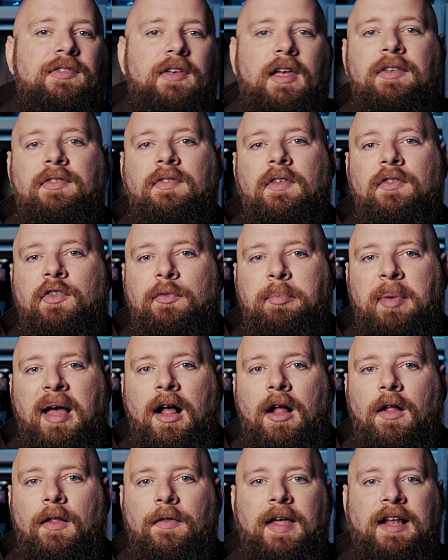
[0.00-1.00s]
is the
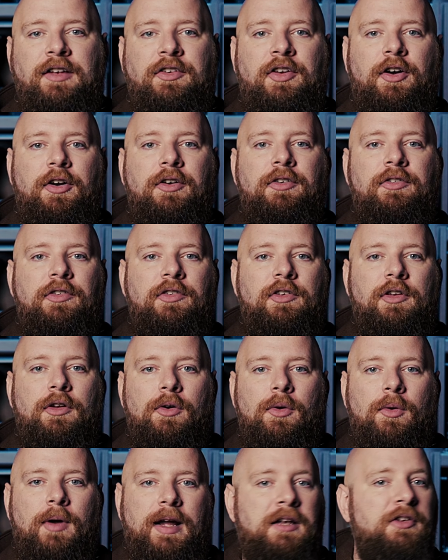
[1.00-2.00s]
spell that turns
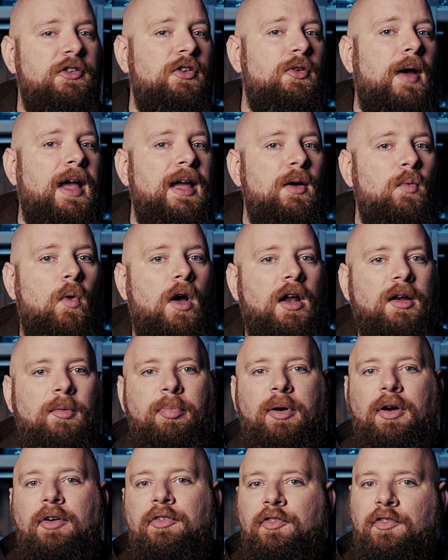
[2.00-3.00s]
you into a
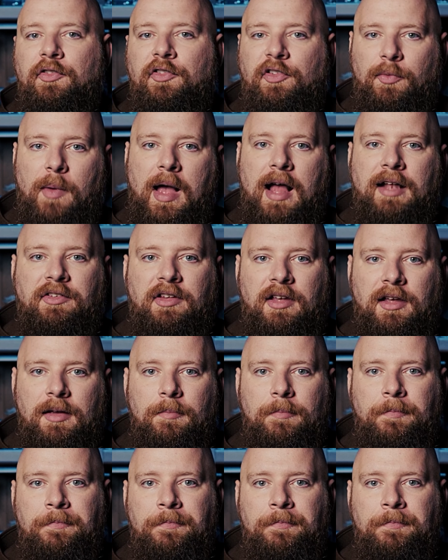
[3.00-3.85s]
one-person SWAT team.